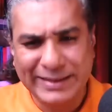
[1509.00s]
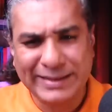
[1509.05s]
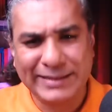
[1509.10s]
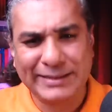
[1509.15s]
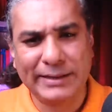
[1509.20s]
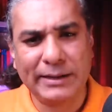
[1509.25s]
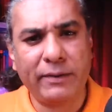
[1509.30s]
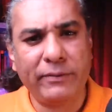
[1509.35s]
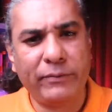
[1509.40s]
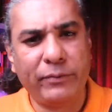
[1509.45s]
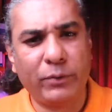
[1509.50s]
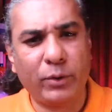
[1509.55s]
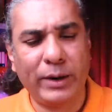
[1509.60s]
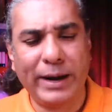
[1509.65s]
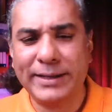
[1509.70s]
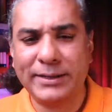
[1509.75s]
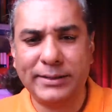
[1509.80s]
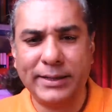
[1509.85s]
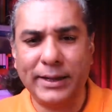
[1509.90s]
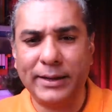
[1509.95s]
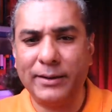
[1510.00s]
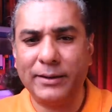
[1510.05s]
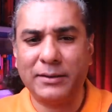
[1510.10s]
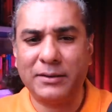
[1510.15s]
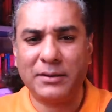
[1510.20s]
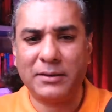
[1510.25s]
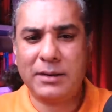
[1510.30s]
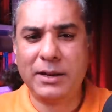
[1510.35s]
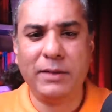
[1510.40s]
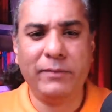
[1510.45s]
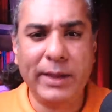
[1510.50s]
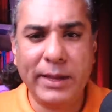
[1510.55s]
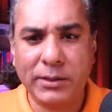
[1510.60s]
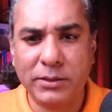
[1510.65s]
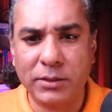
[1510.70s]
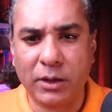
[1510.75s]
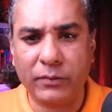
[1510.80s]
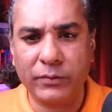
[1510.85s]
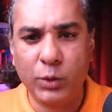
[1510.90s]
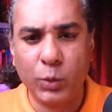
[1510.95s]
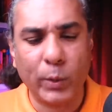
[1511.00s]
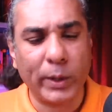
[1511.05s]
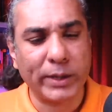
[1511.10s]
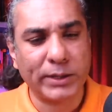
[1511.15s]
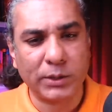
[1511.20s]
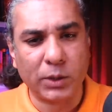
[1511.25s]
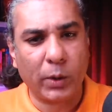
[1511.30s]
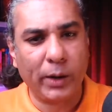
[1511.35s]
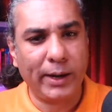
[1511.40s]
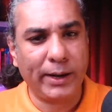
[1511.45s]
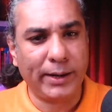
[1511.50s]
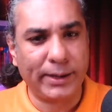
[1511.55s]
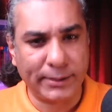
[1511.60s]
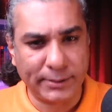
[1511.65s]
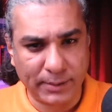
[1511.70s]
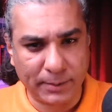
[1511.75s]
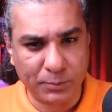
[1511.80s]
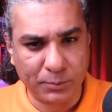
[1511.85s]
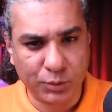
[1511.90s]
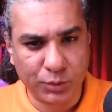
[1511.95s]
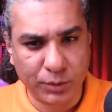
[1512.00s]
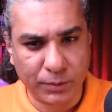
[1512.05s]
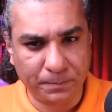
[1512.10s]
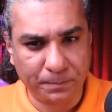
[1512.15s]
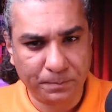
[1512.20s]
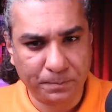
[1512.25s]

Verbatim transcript: which is enough for less than three weeks of US oil consumption.